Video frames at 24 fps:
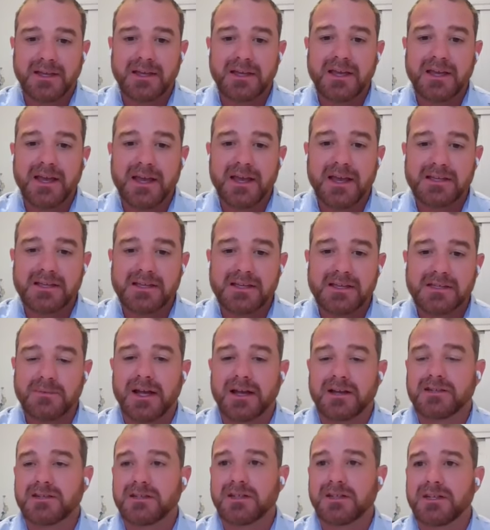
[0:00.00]
He has
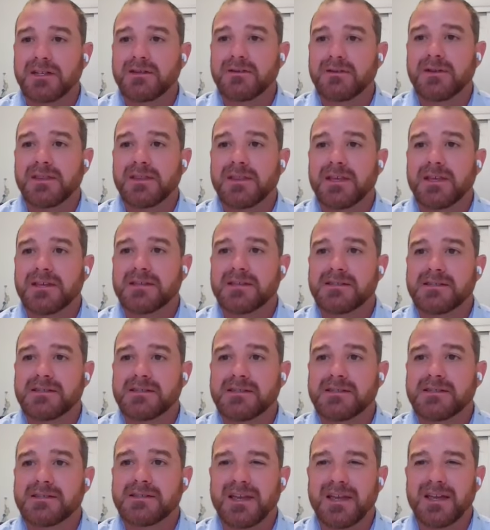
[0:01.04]
been actually doing this
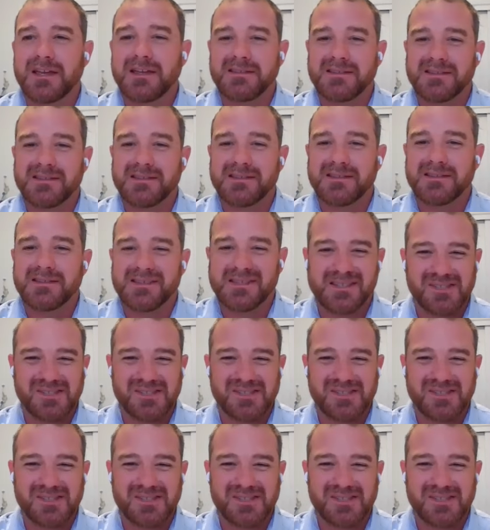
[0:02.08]
since